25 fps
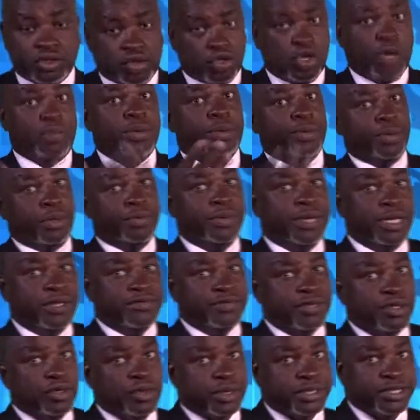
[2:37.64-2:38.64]
your people believe
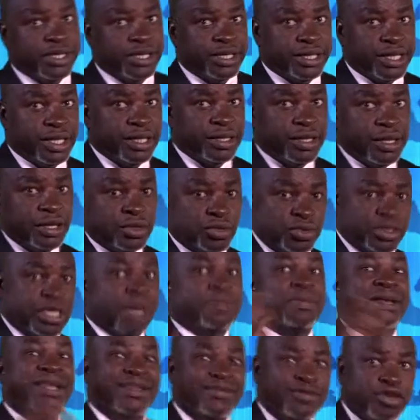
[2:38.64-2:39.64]
in you as a leader? Do they
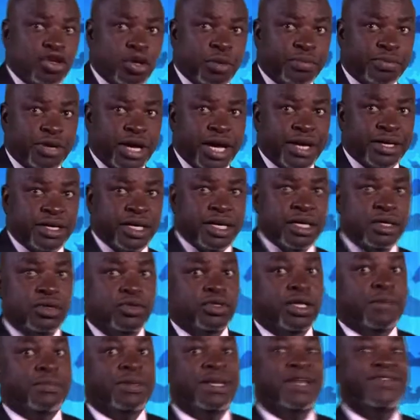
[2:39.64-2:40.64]
believe in your brand? Do
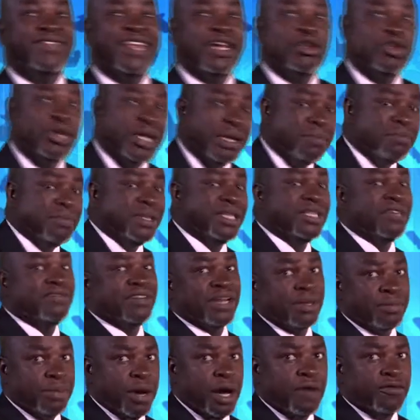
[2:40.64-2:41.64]
they believe that you can build a
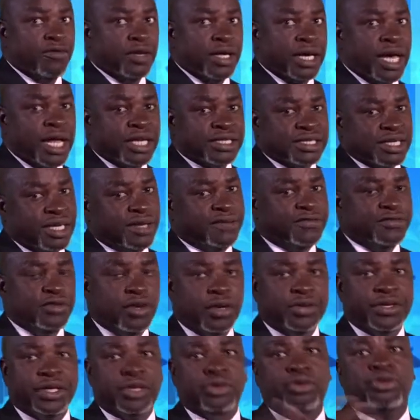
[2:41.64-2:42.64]
very powerful culture? If
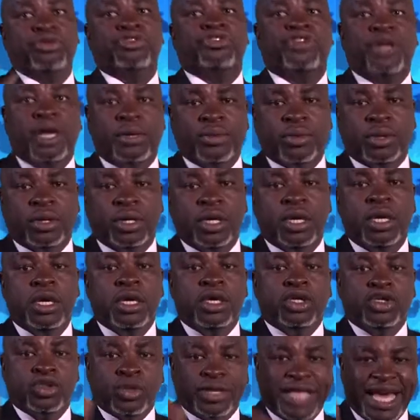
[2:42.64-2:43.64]
not, then you're in trouble.
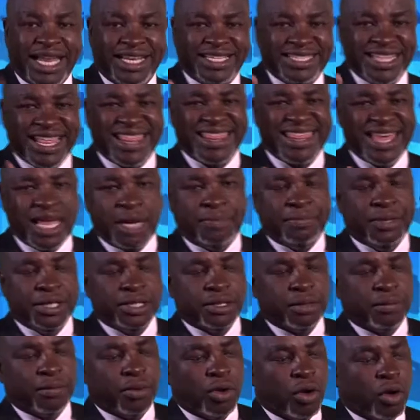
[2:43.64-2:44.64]
So that is the third
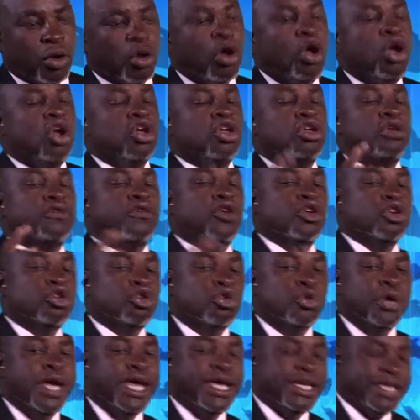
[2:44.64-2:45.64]
building block. You've got to
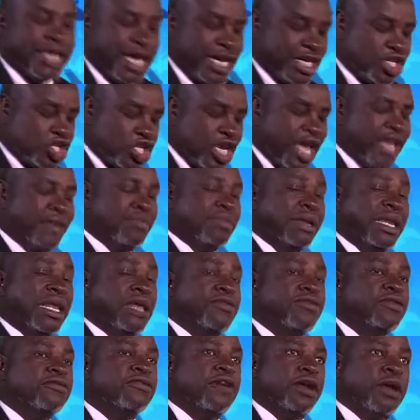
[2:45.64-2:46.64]
create a shared
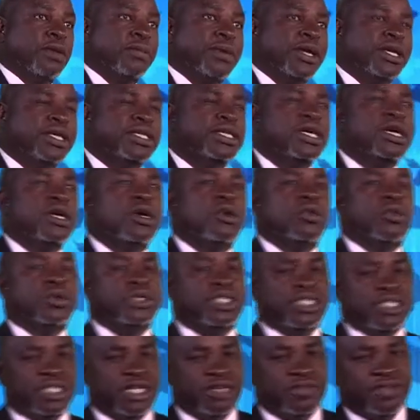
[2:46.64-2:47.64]
belief environment which
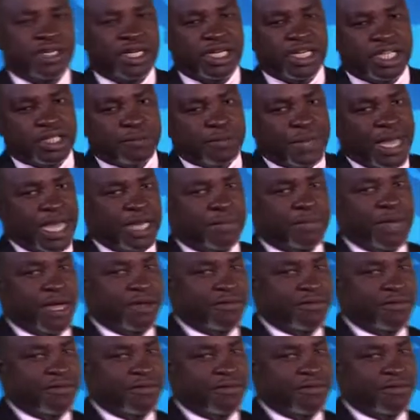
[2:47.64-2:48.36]
is driven and inspired by